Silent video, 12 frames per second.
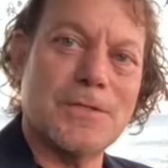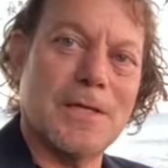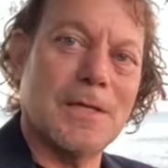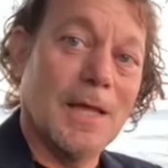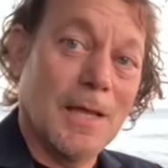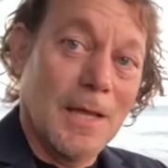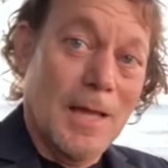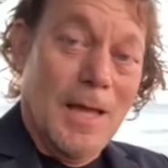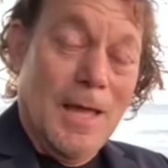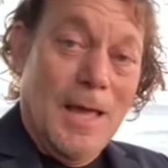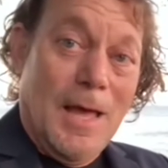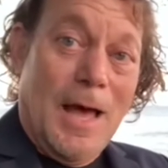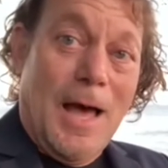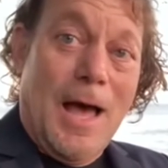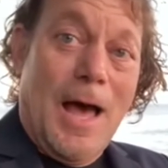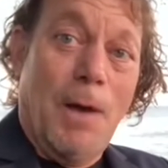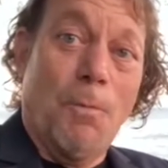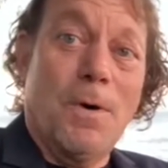And
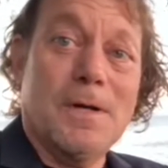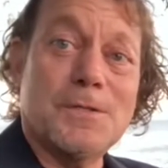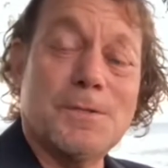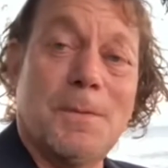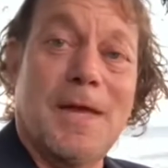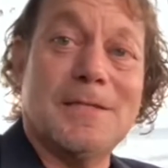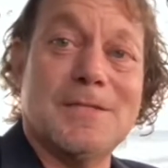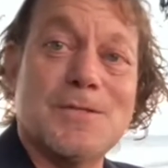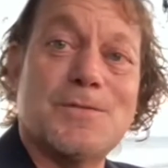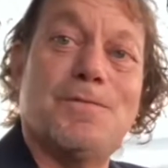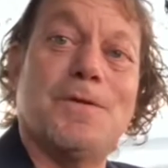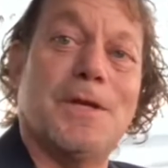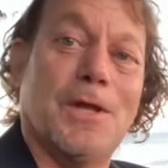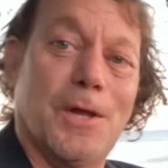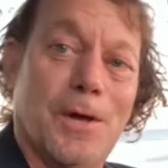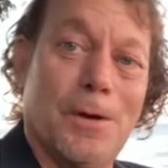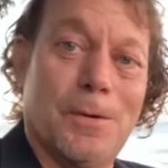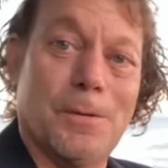I wanted to make this
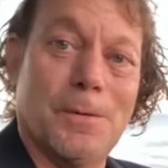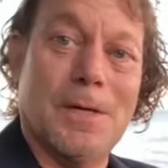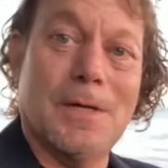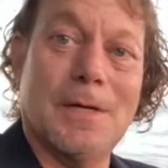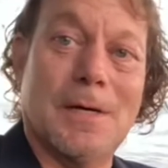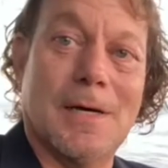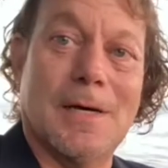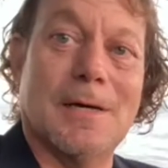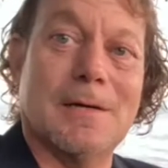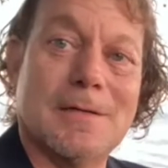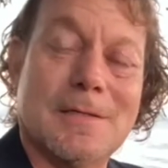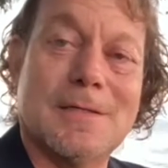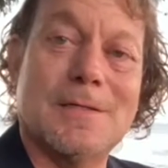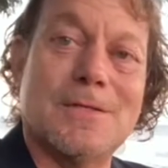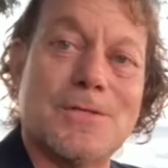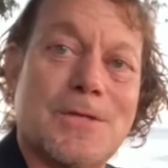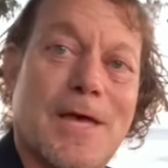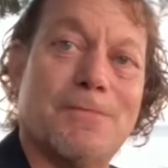video
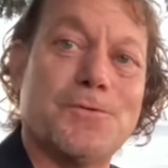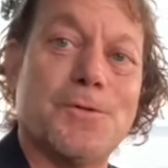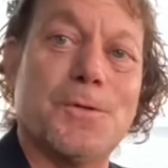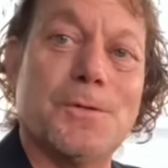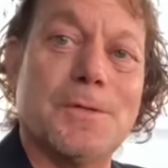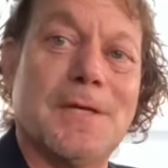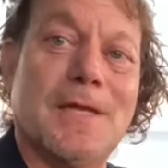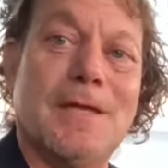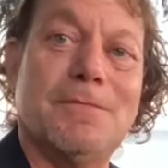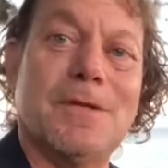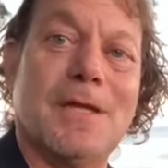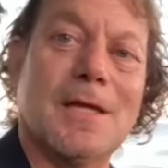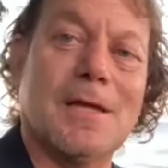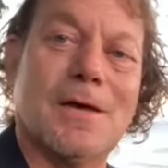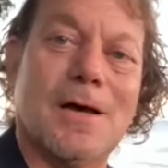this afternoon and evening